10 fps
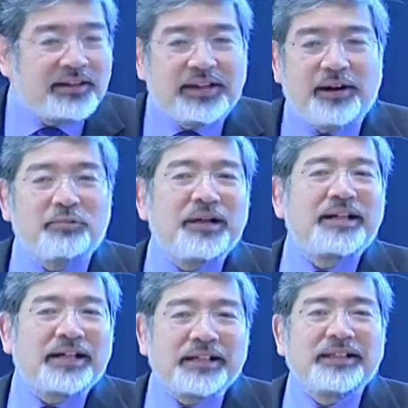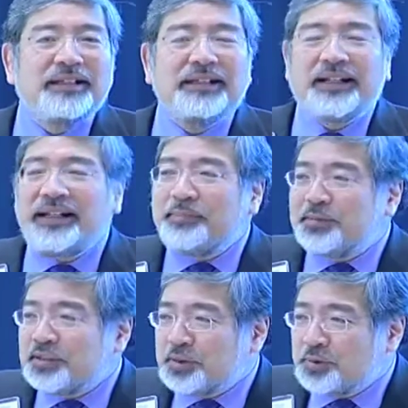that we can keep
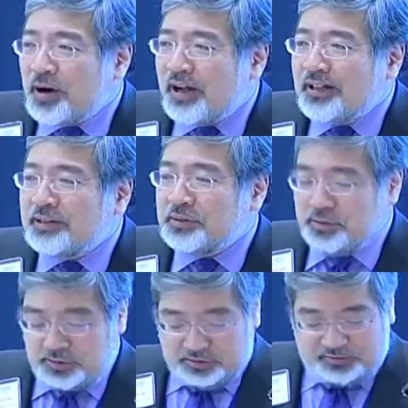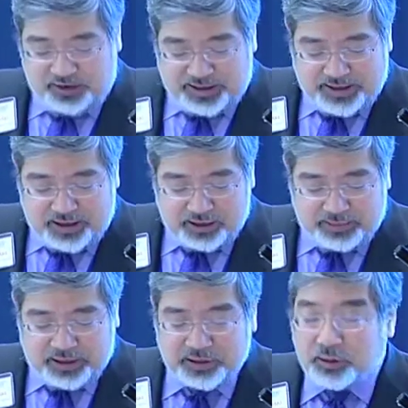this quiet and no one will find out
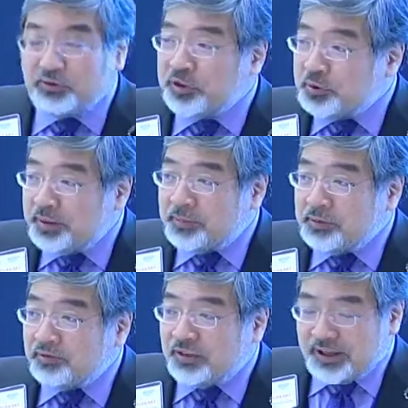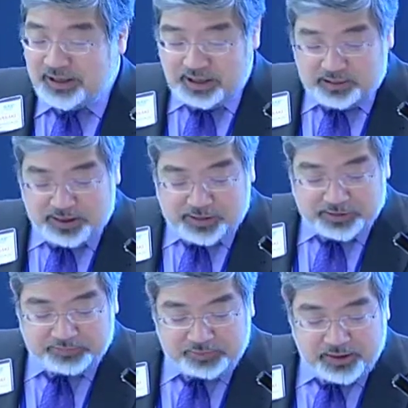about it, or few people will find out about it.